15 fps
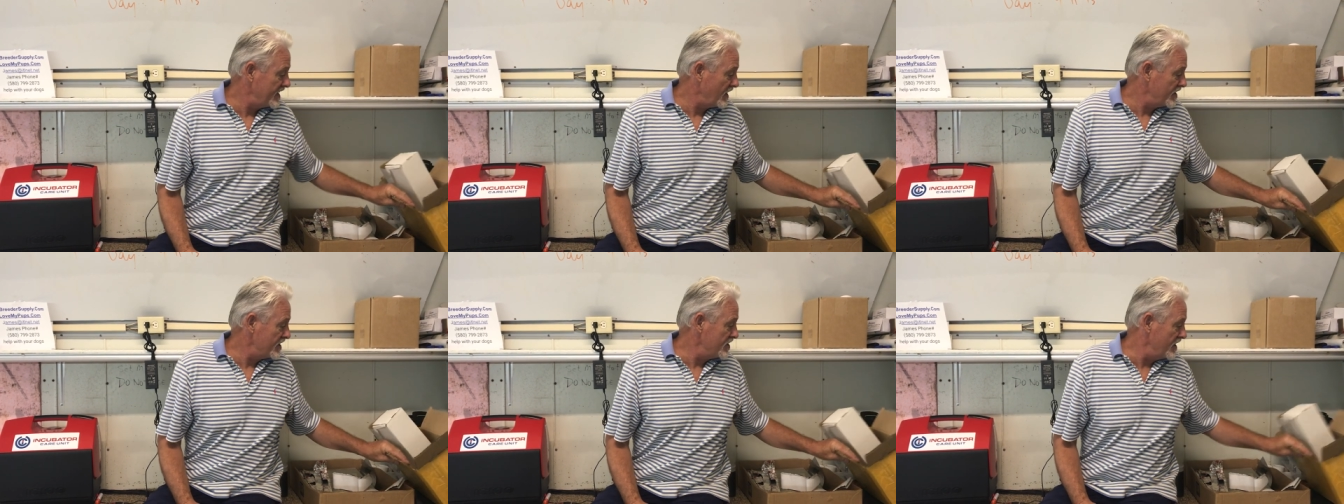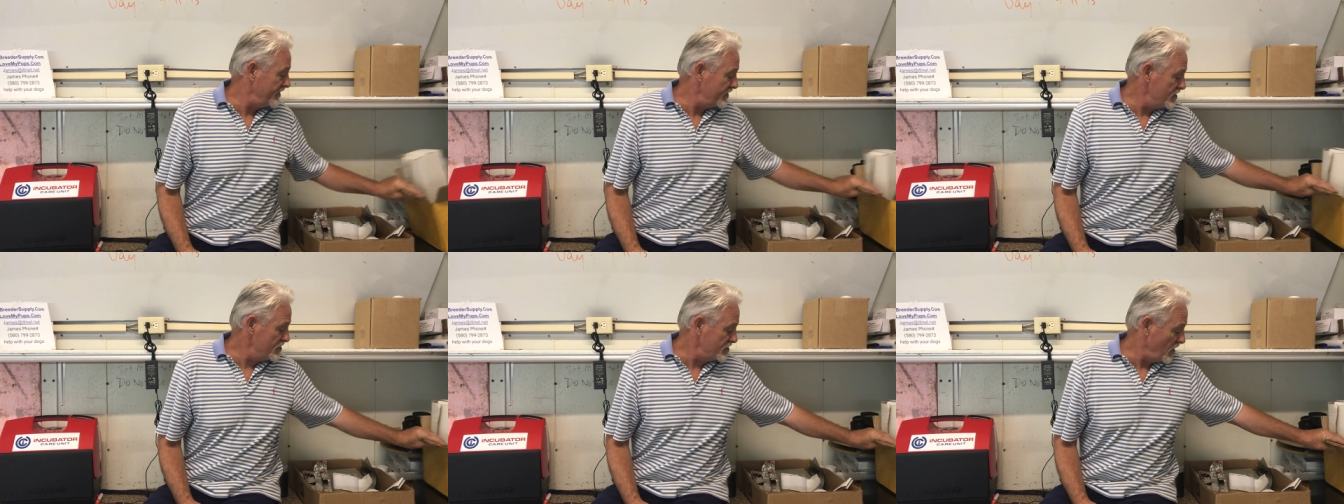you know,
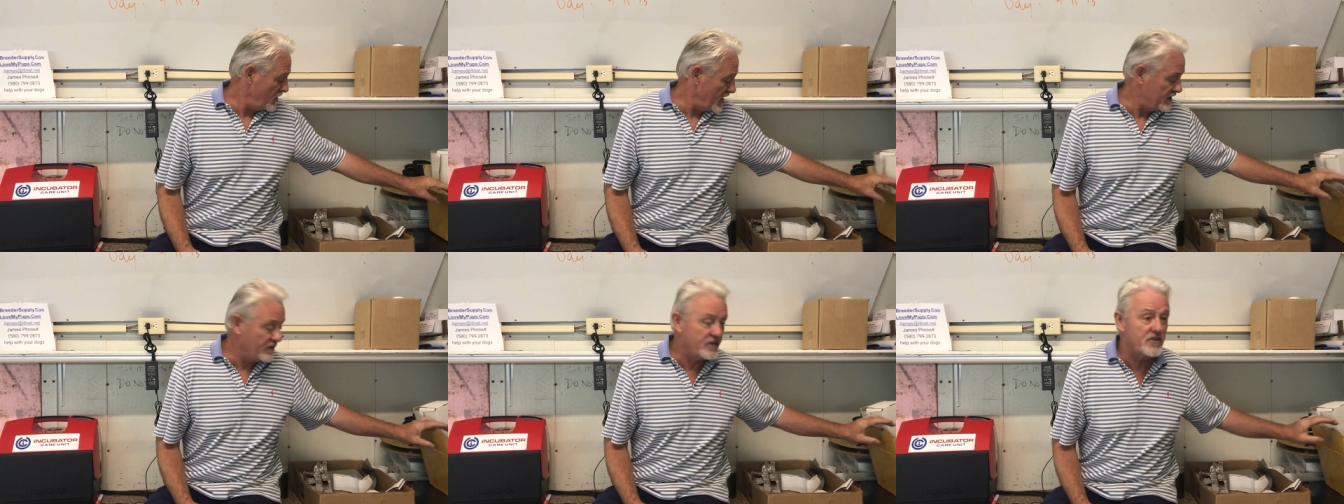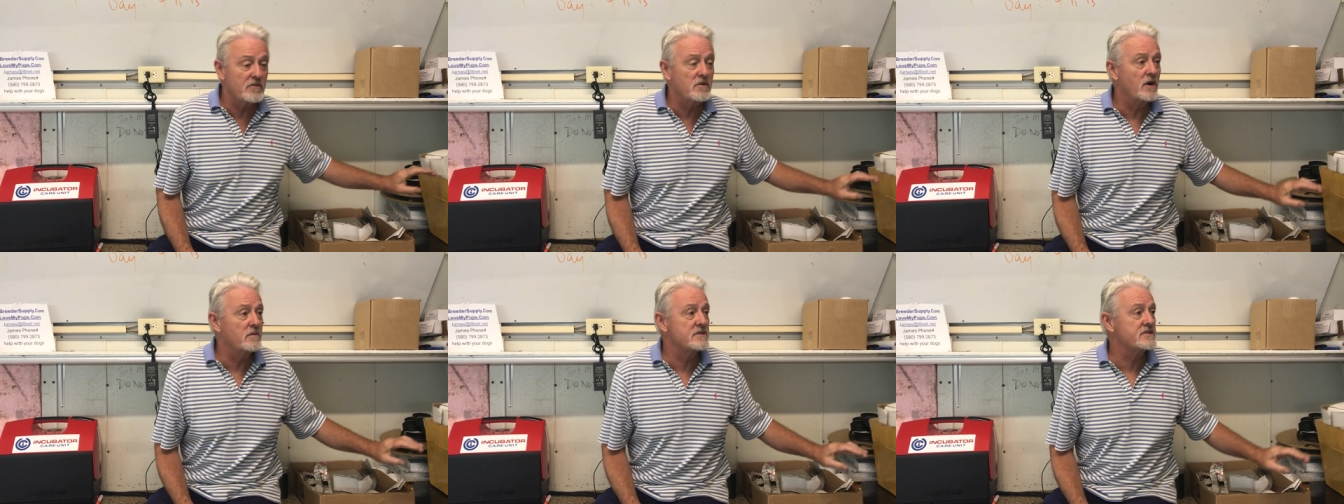if you don't have a
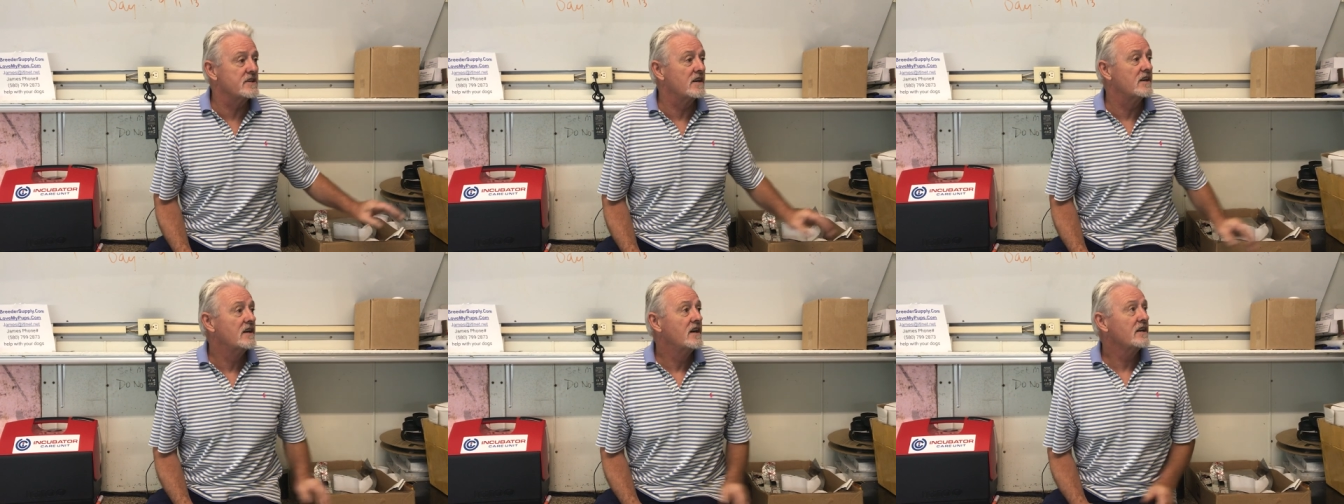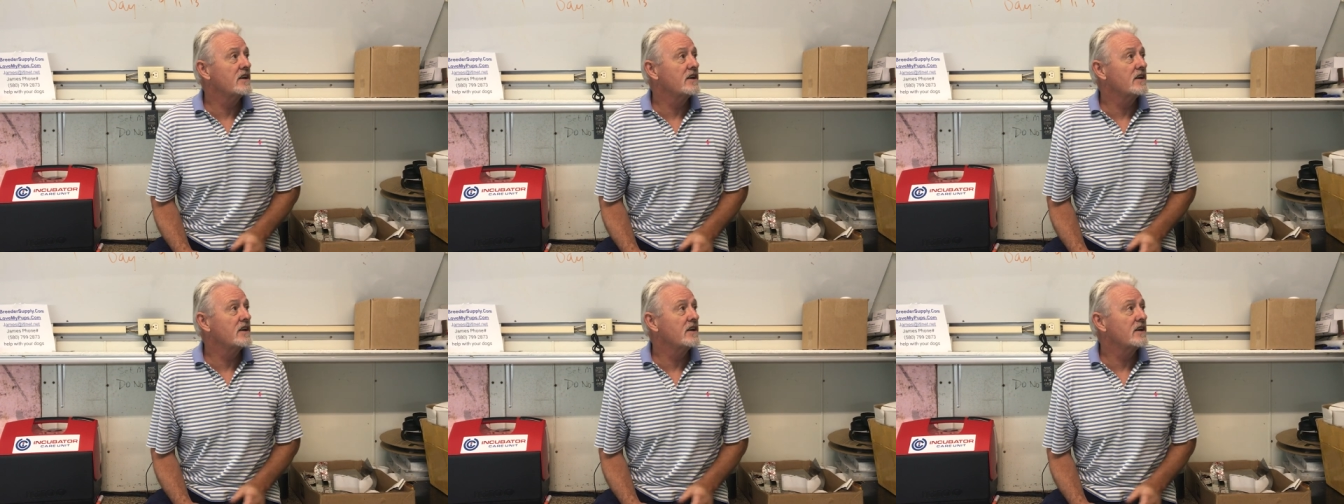thermometer,